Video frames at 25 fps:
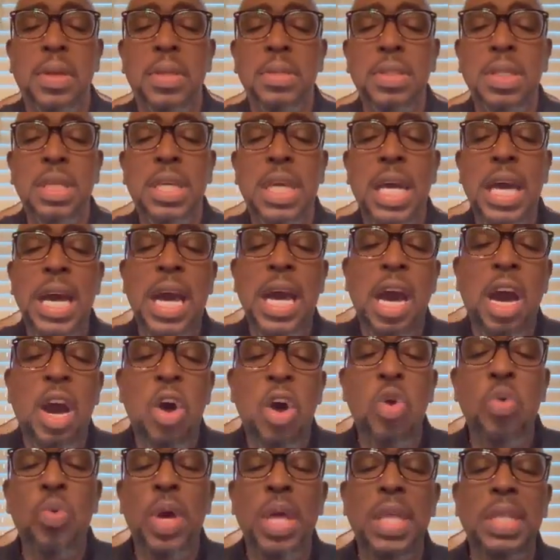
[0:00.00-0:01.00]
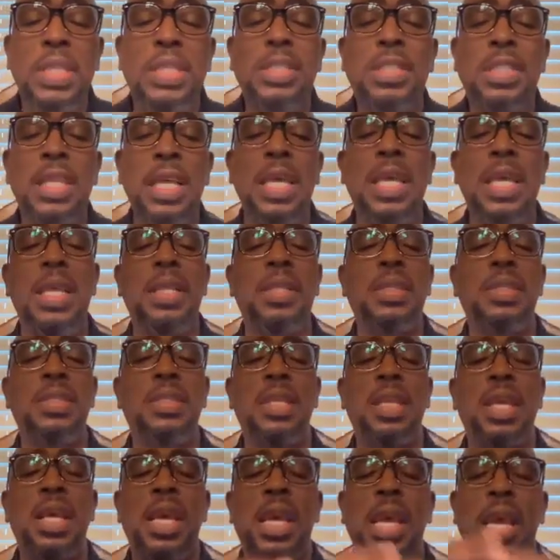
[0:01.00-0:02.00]
See, God always
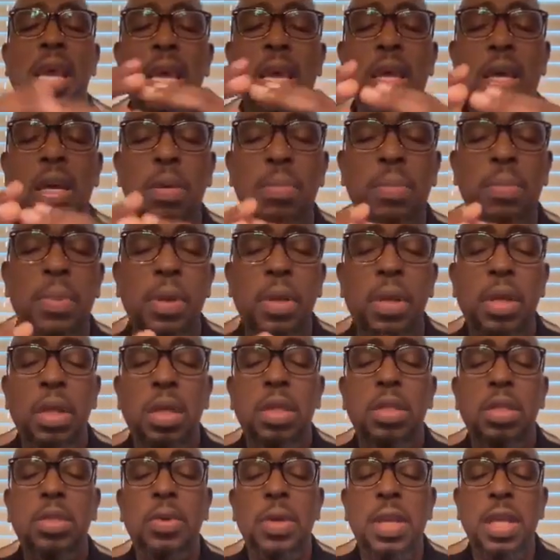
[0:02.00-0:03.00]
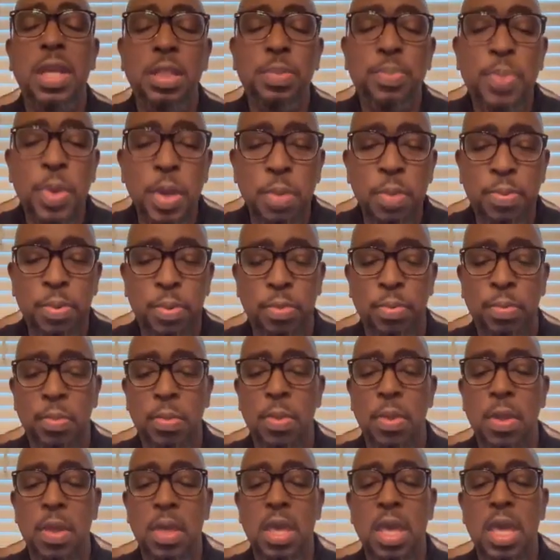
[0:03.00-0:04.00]
sends help to his people.
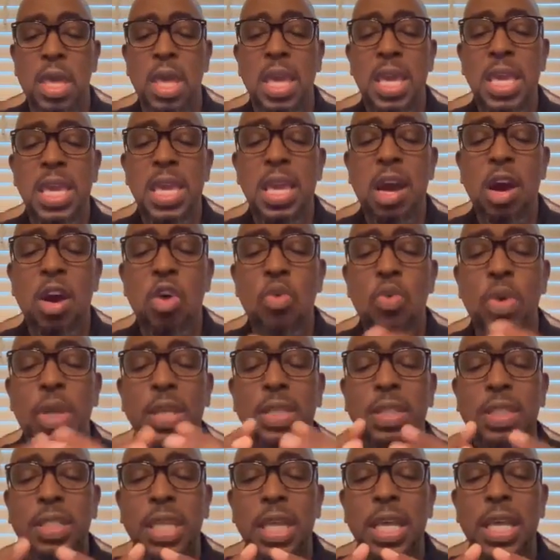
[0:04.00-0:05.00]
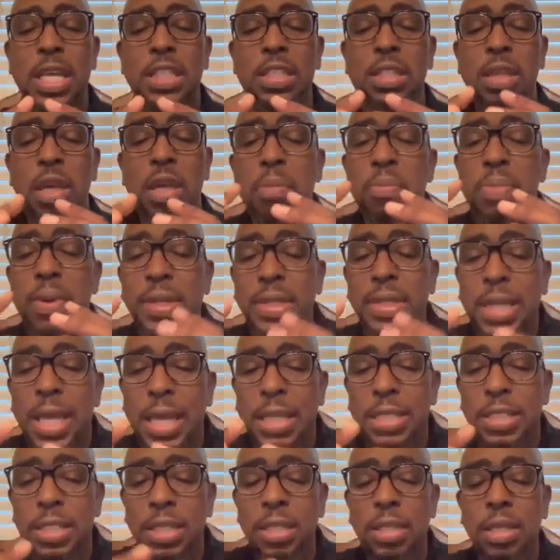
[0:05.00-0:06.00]
He always sends
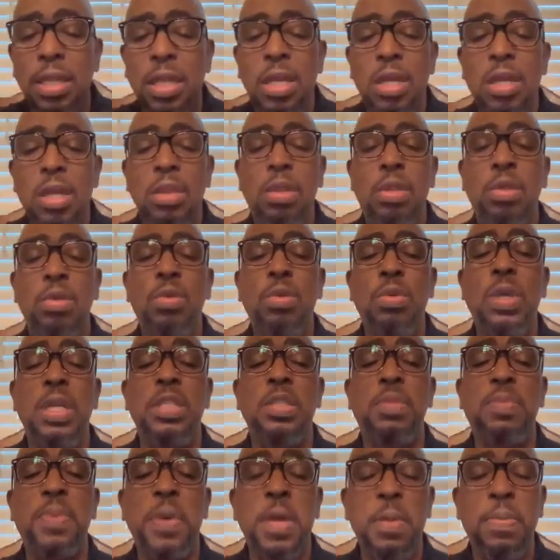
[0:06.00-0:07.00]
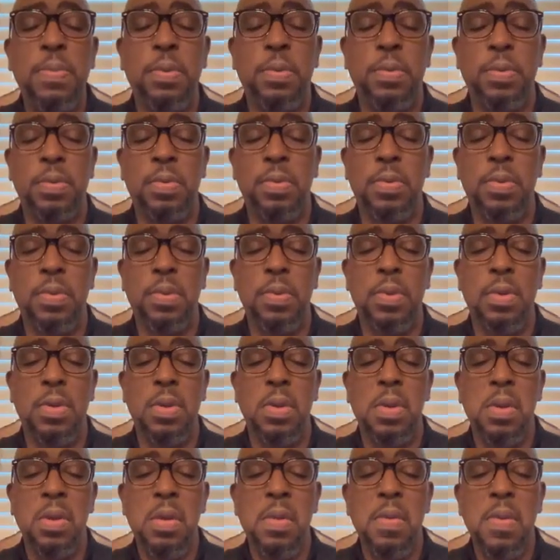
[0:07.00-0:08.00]
protection to his people.
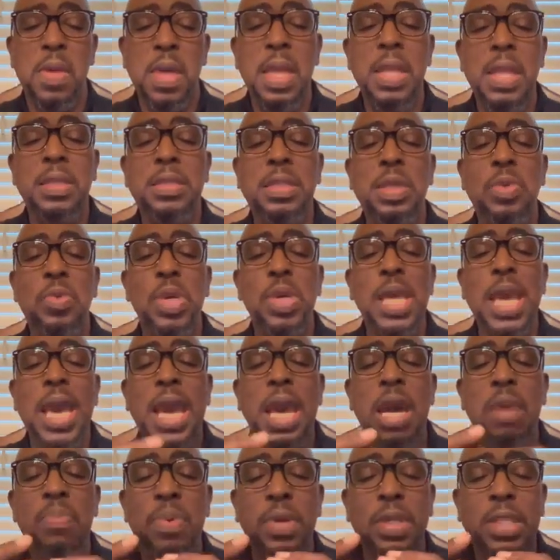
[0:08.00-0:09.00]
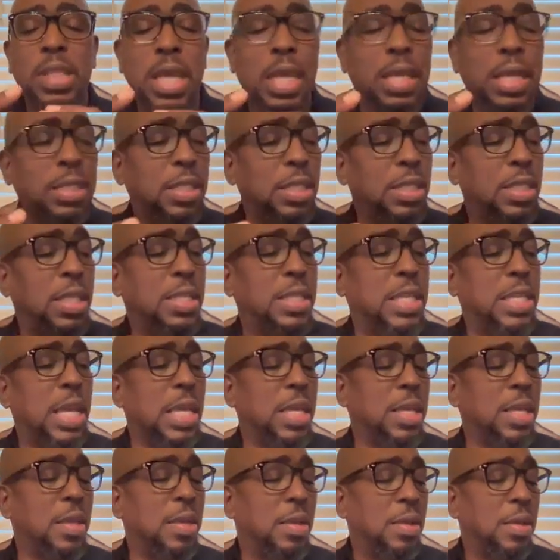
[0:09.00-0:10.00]
And see, we have protection
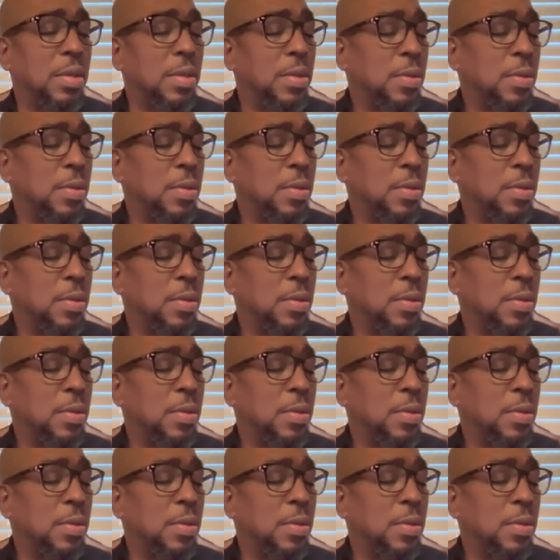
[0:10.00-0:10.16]
today.